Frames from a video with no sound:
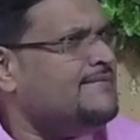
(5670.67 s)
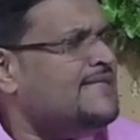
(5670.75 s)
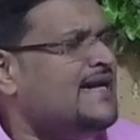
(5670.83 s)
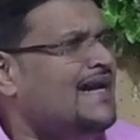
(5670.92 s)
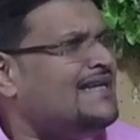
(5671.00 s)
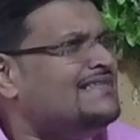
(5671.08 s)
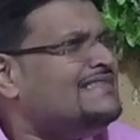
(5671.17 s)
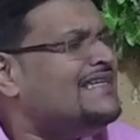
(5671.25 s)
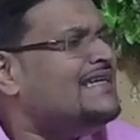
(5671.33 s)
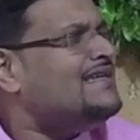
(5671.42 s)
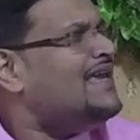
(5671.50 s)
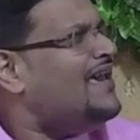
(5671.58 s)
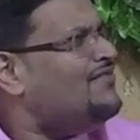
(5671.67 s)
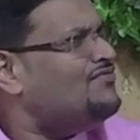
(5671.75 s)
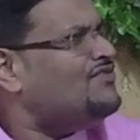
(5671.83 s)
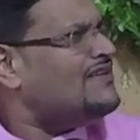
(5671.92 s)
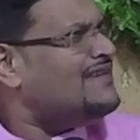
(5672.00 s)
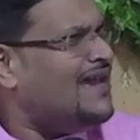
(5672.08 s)
And I say it
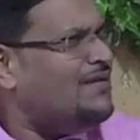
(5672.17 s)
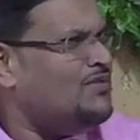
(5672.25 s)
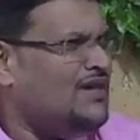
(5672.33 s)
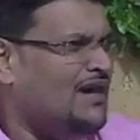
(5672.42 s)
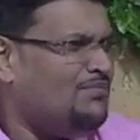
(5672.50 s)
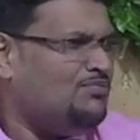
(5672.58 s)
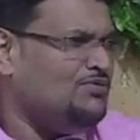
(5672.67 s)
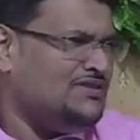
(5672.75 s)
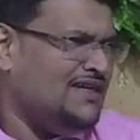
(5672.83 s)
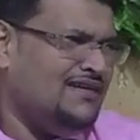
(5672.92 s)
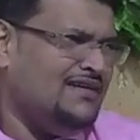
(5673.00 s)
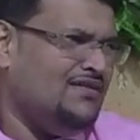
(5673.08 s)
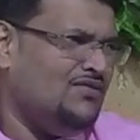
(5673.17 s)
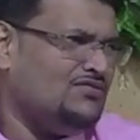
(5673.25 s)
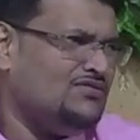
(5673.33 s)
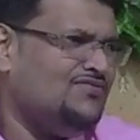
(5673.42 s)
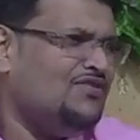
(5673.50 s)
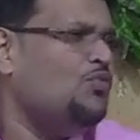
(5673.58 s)
every time we have puja in the house.
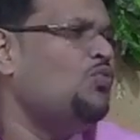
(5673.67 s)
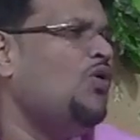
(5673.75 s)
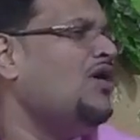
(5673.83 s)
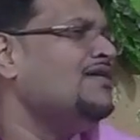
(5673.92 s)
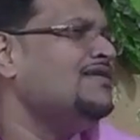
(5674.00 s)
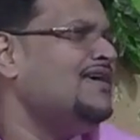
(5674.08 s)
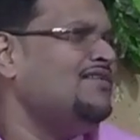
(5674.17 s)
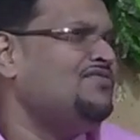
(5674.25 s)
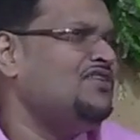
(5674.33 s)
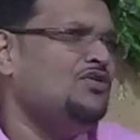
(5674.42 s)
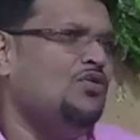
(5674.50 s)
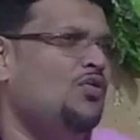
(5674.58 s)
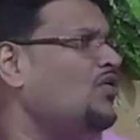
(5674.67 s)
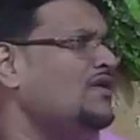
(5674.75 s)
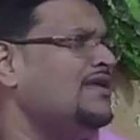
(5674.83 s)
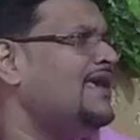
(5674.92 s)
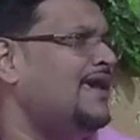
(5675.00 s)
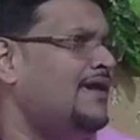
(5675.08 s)
For one day, for the whole
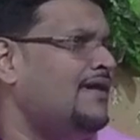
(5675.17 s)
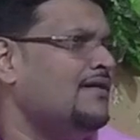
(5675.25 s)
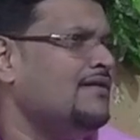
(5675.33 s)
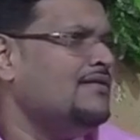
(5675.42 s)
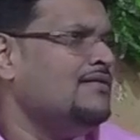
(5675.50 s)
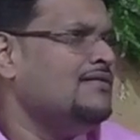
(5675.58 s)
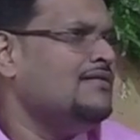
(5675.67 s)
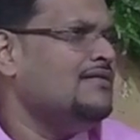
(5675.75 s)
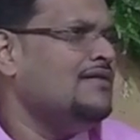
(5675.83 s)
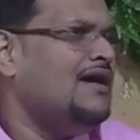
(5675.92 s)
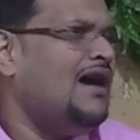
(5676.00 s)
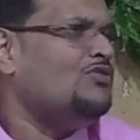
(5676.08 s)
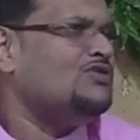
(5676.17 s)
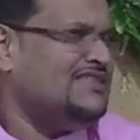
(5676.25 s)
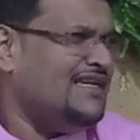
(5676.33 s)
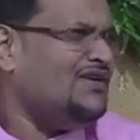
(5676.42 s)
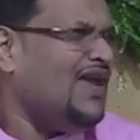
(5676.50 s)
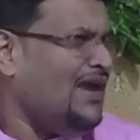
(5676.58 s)
year, I will
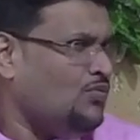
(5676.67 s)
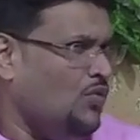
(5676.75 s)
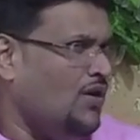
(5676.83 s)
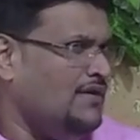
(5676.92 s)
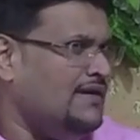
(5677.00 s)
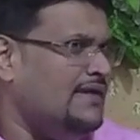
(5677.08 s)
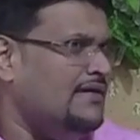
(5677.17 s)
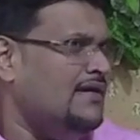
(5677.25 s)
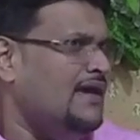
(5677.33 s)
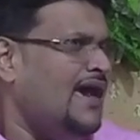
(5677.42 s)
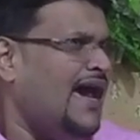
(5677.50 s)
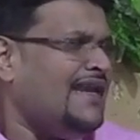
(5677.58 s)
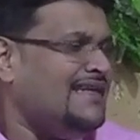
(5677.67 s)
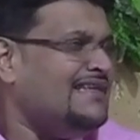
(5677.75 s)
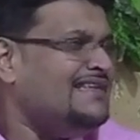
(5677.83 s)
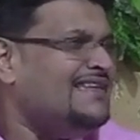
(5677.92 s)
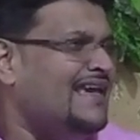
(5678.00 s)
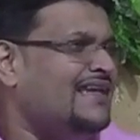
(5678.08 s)
say that one day. And the
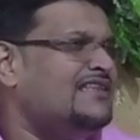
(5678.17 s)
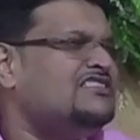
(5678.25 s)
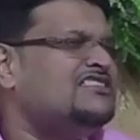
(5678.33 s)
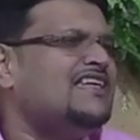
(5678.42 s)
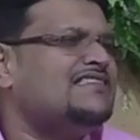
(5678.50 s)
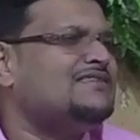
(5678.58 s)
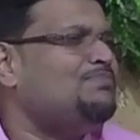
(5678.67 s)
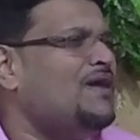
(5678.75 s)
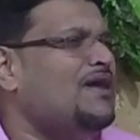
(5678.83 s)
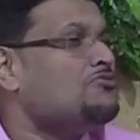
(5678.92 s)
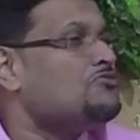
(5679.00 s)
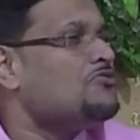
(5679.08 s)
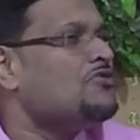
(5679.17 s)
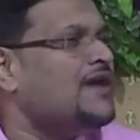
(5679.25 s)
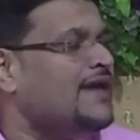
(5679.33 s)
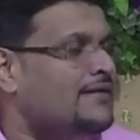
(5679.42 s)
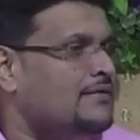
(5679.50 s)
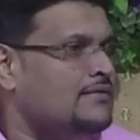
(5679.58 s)
day the chest pain
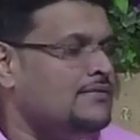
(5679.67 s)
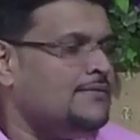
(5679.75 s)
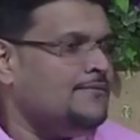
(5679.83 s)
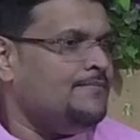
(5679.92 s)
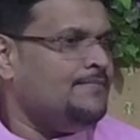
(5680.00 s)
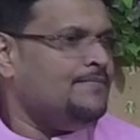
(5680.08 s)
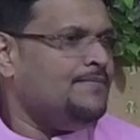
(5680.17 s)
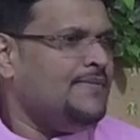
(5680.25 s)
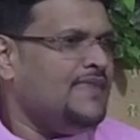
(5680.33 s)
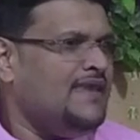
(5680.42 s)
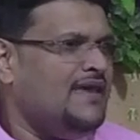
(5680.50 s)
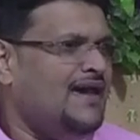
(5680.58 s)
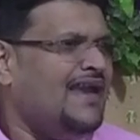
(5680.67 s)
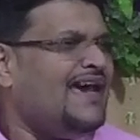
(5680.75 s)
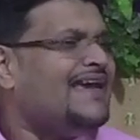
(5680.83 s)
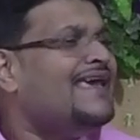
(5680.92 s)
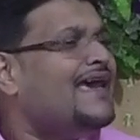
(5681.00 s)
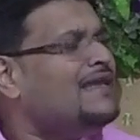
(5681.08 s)
ring, and I
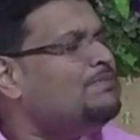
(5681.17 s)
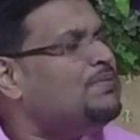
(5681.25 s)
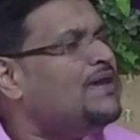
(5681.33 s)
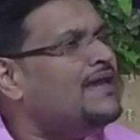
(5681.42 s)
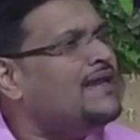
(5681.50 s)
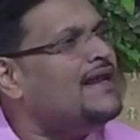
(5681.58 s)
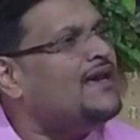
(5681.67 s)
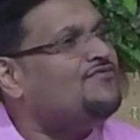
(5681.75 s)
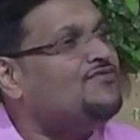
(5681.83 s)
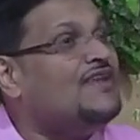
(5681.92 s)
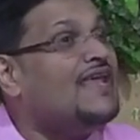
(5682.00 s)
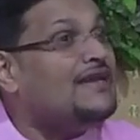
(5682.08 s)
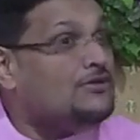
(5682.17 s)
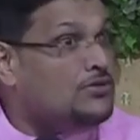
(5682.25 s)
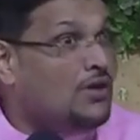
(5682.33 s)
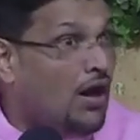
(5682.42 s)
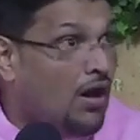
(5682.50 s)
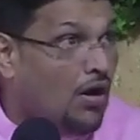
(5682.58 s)
get the pain, and I feel like
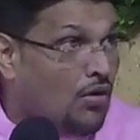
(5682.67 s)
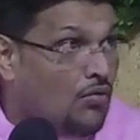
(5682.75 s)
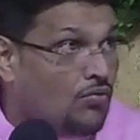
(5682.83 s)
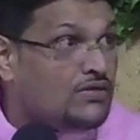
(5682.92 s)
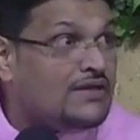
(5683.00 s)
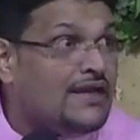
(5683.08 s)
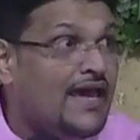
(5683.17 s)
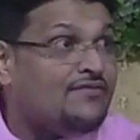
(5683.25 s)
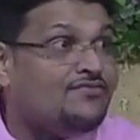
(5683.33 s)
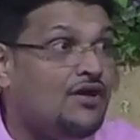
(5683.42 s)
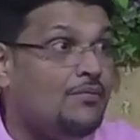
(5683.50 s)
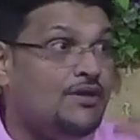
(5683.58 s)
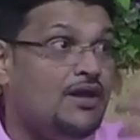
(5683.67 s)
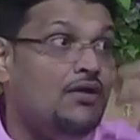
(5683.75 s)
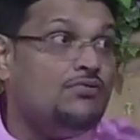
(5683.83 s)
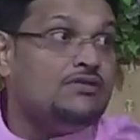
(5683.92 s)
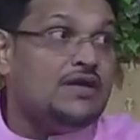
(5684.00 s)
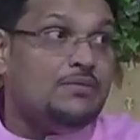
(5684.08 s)
now the life coming
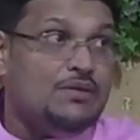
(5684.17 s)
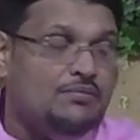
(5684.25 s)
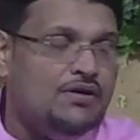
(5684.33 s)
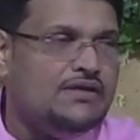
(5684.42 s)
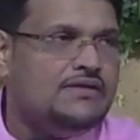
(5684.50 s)
out of my body.